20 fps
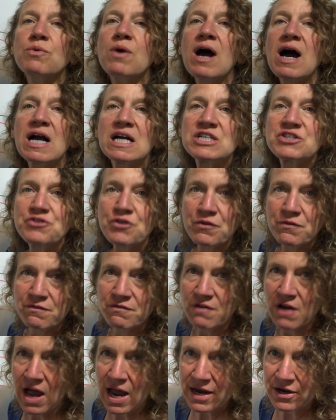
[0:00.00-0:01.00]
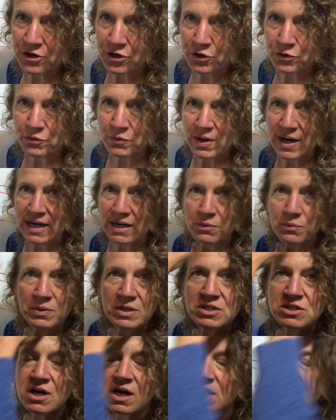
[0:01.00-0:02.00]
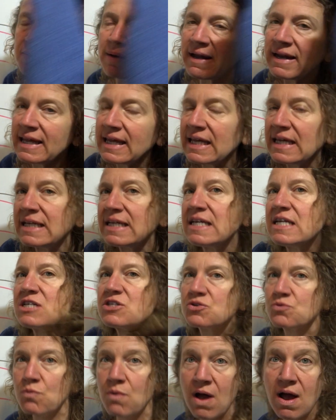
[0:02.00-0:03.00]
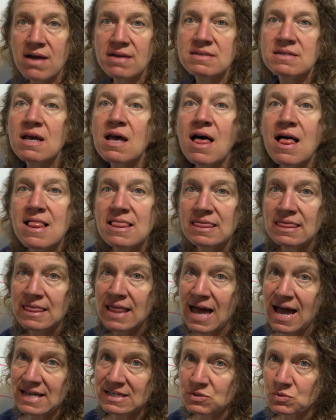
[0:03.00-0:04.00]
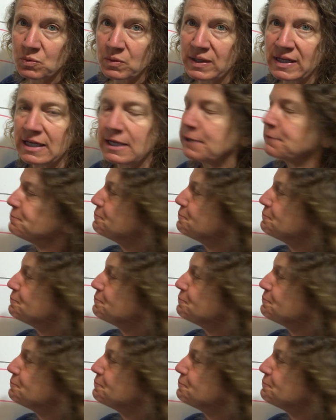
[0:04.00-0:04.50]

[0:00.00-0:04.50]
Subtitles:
Rocks from fire, right? We talked about igneous rocks last week.